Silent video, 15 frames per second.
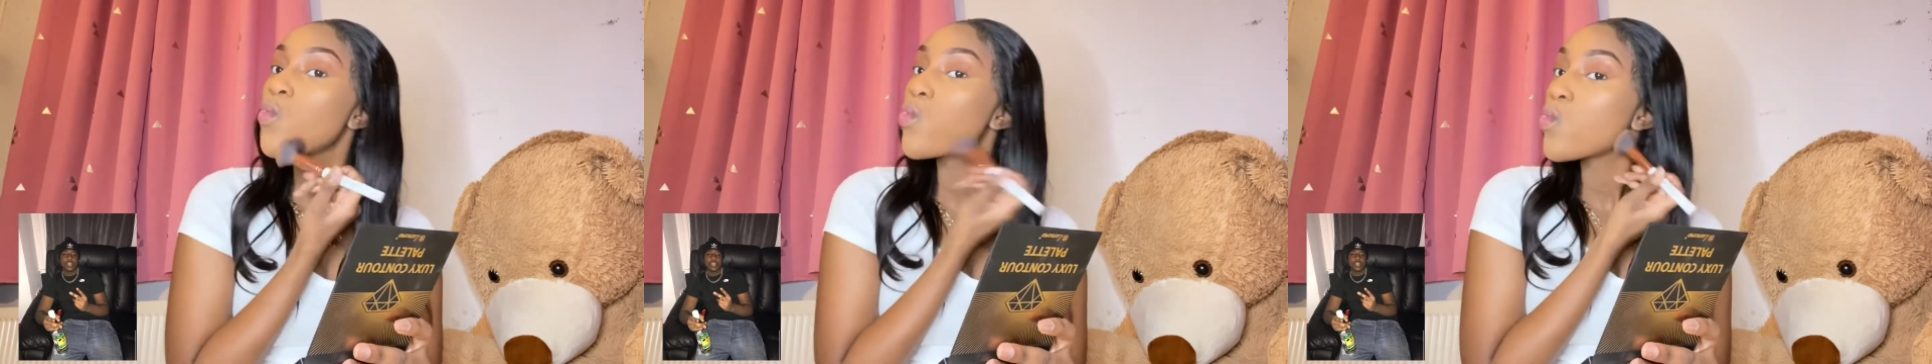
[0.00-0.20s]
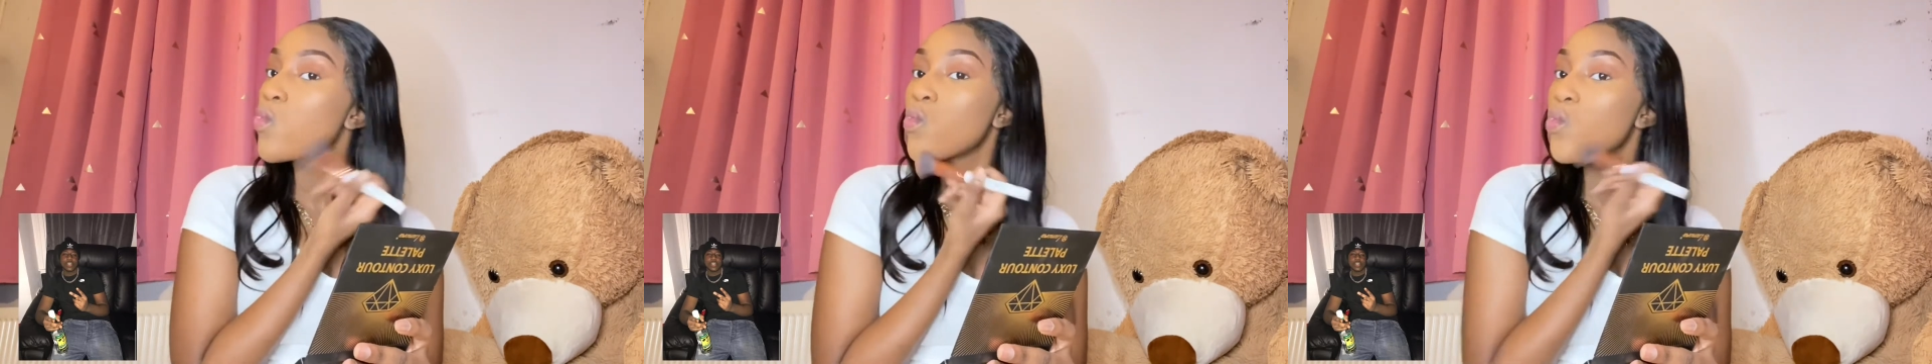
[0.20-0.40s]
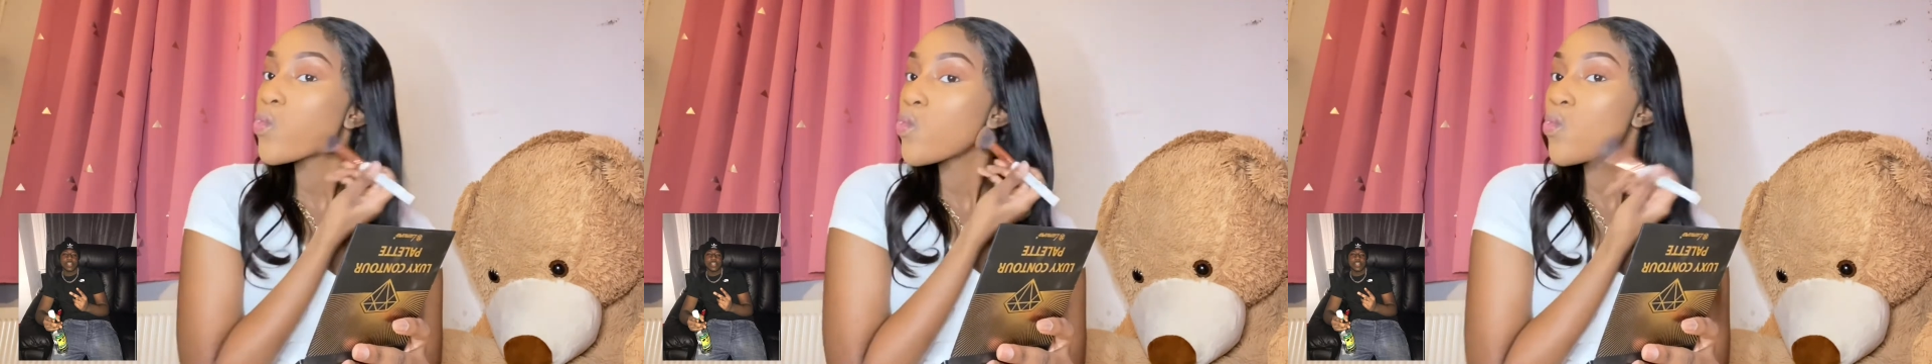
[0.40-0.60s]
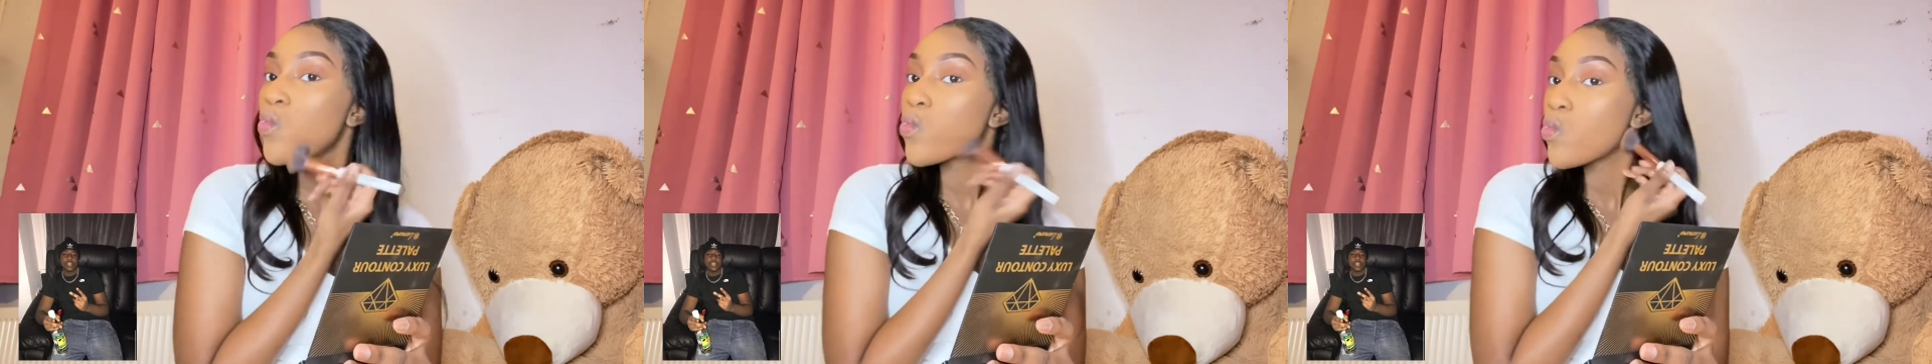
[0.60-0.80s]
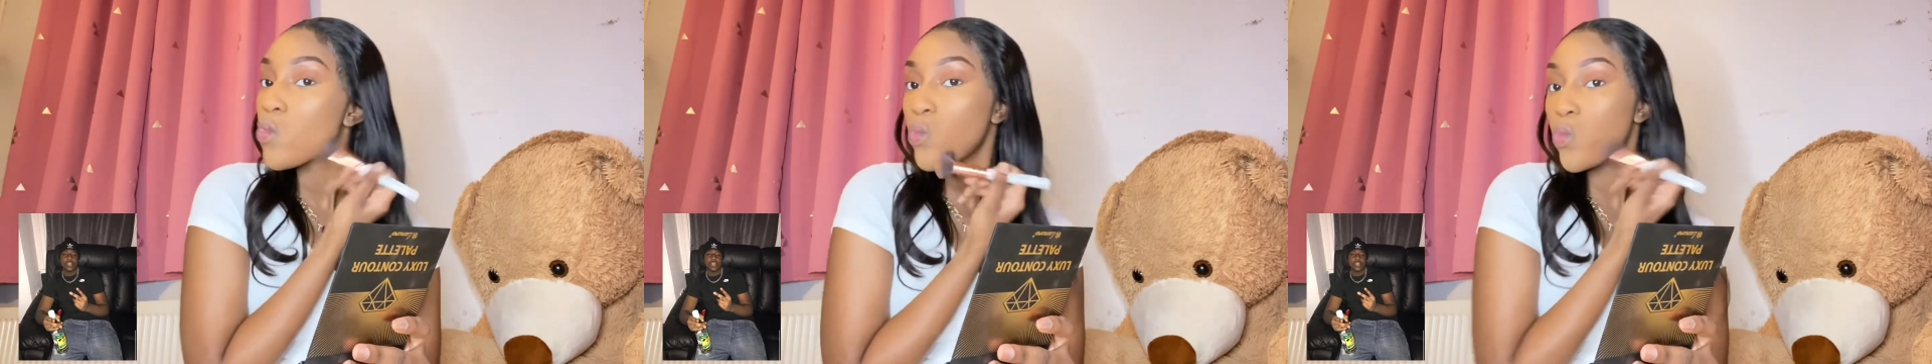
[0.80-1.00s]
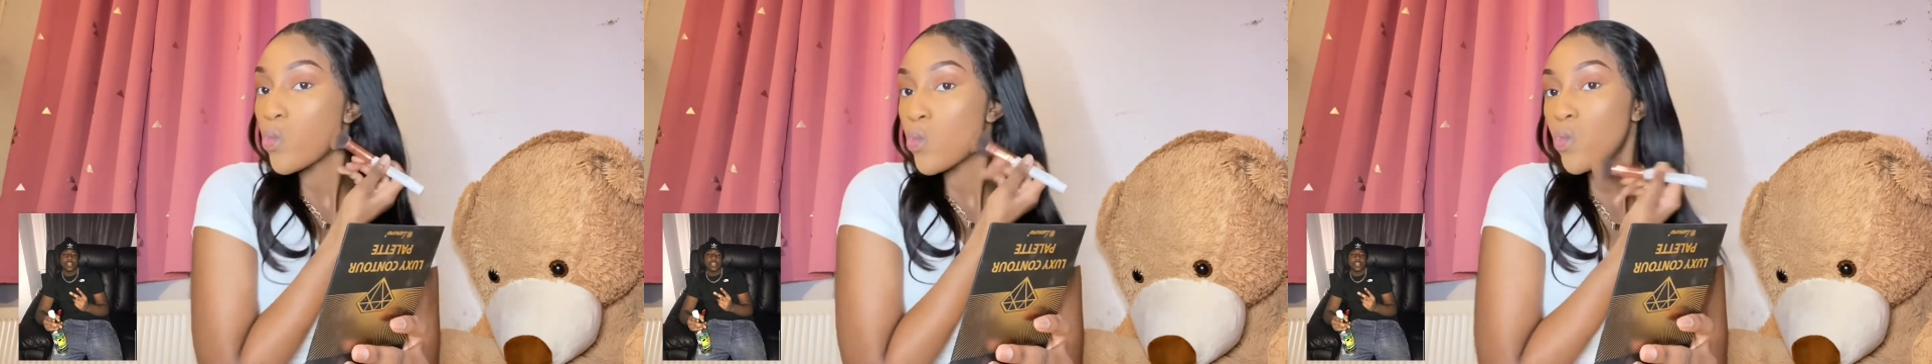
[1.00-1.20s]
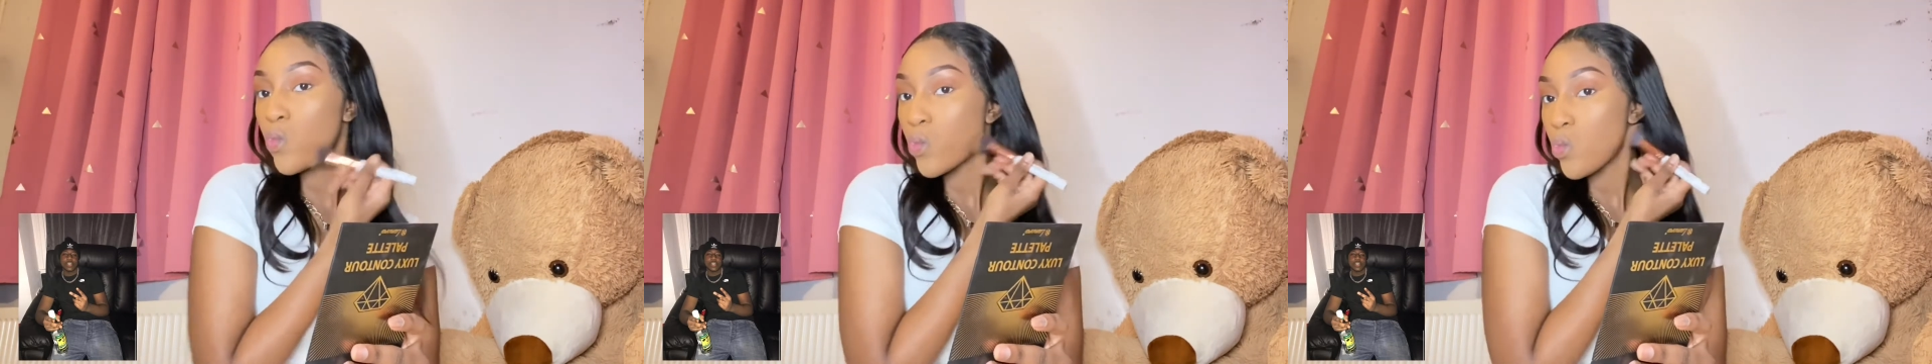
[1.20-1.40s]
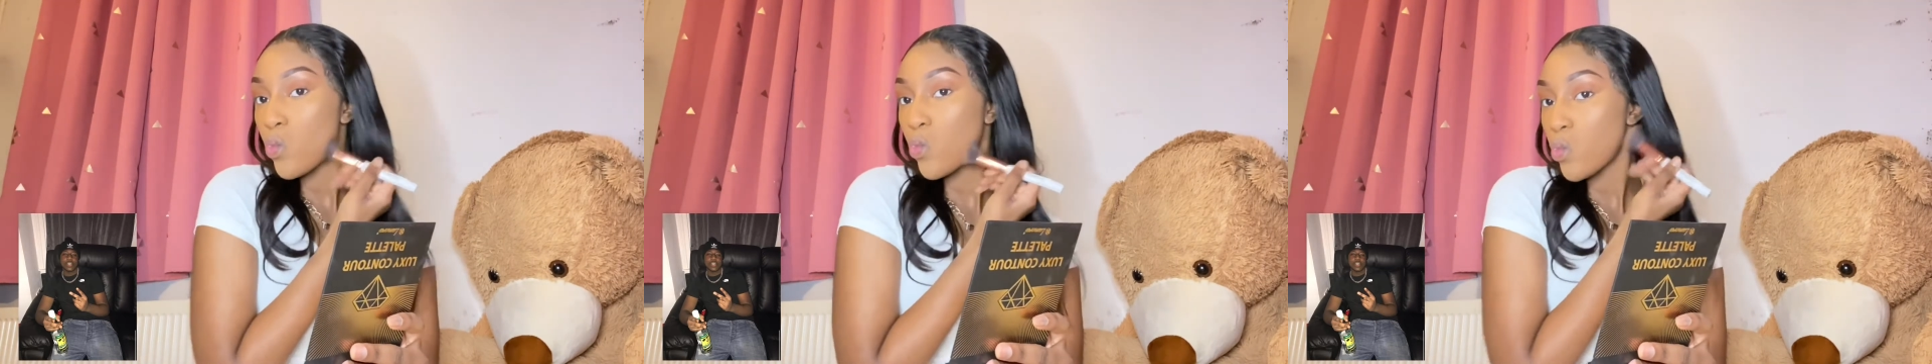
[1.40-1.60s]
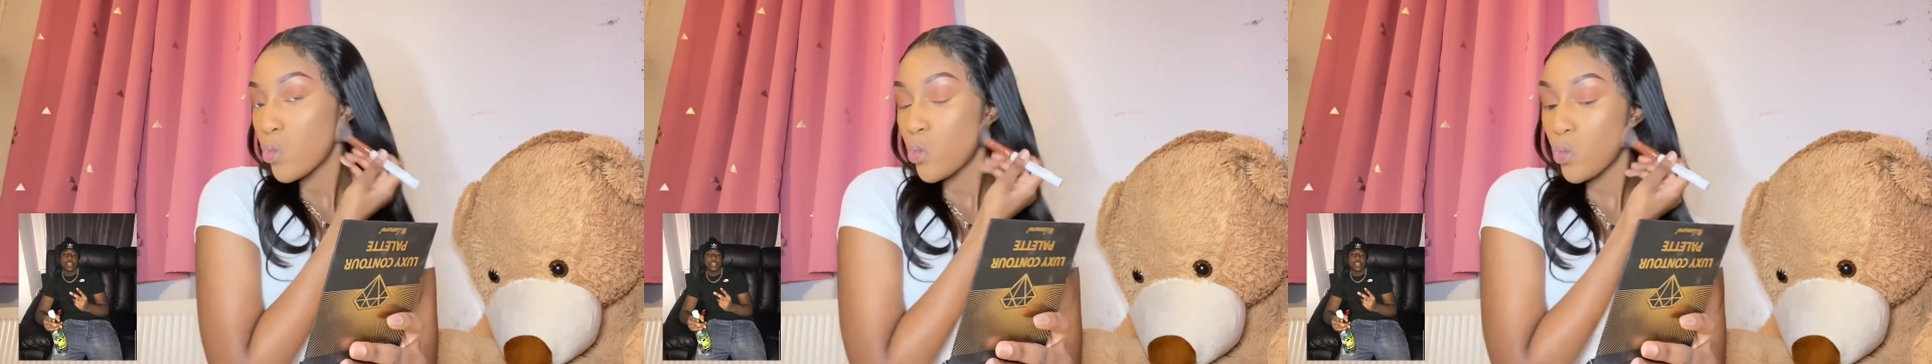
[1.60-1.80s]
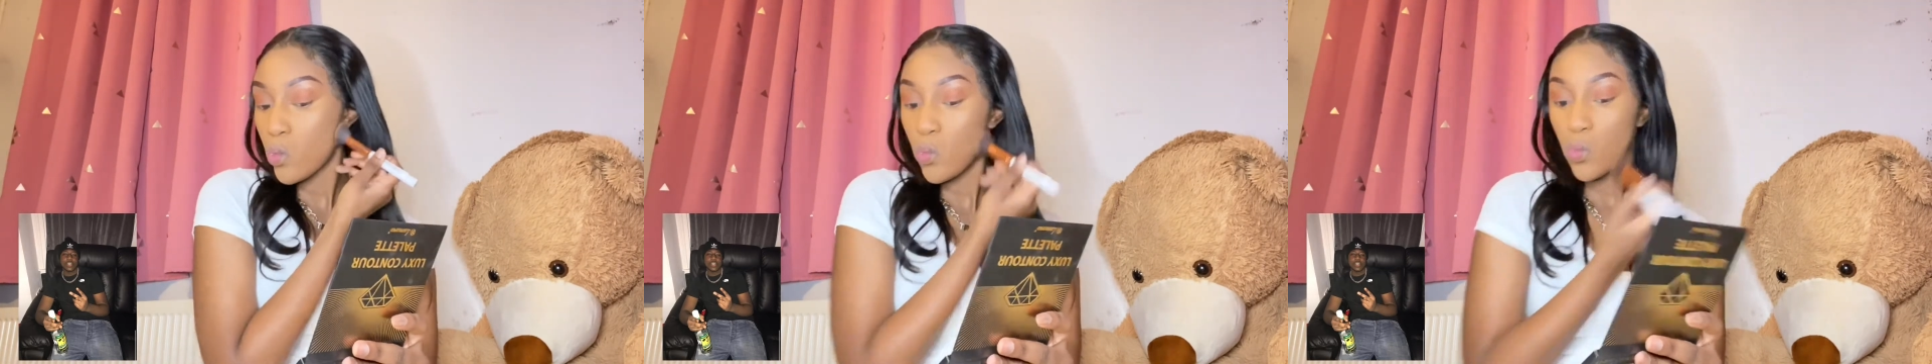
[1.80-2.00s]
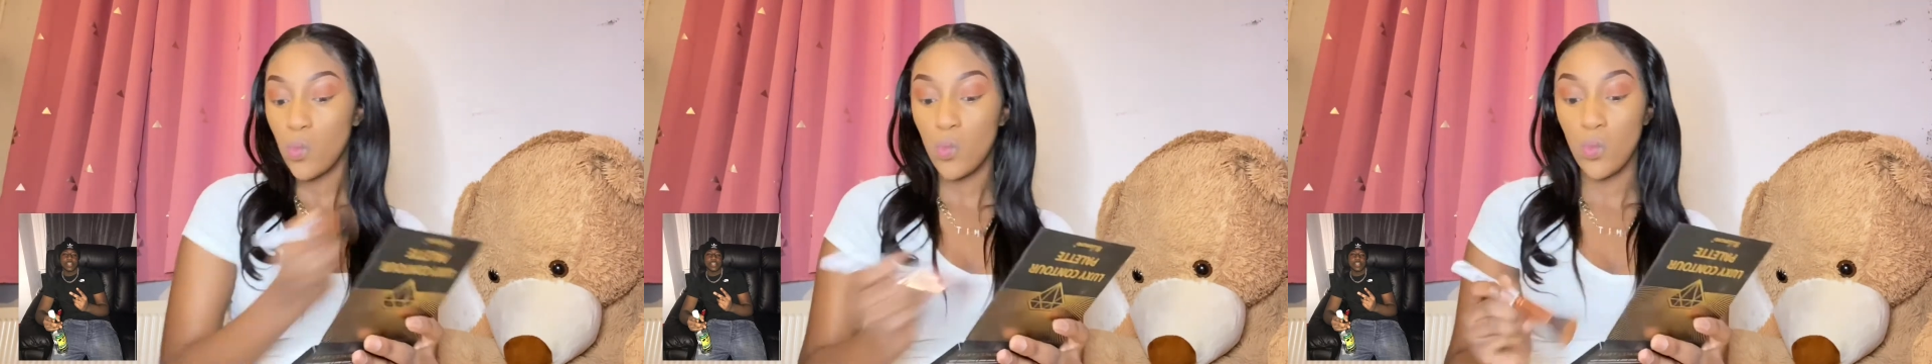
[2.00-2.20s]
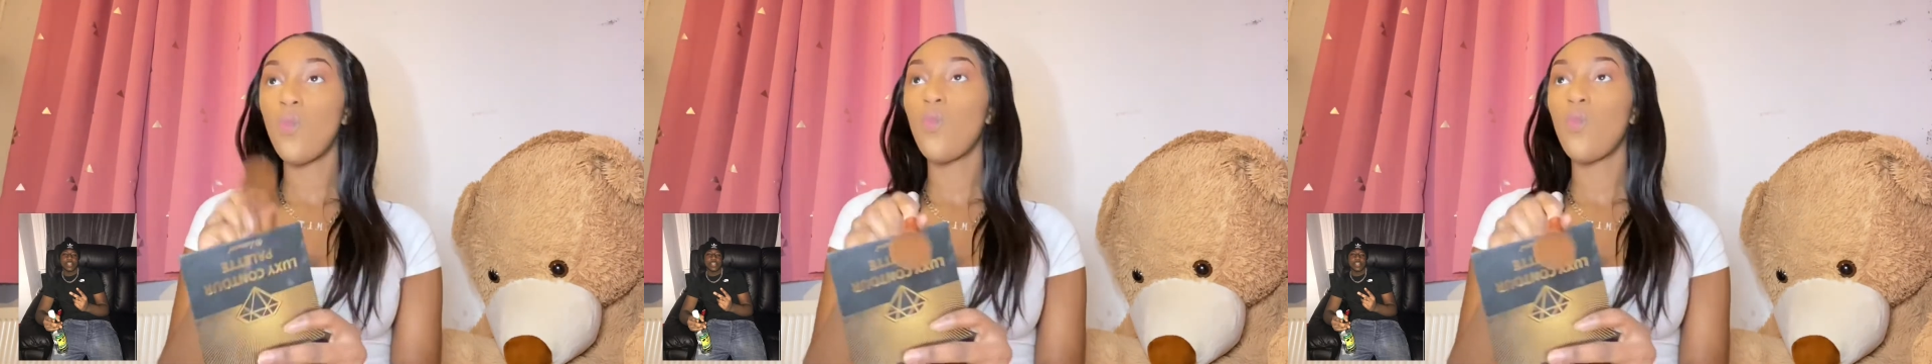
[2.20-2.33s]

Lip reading: Rub up the other side chin, next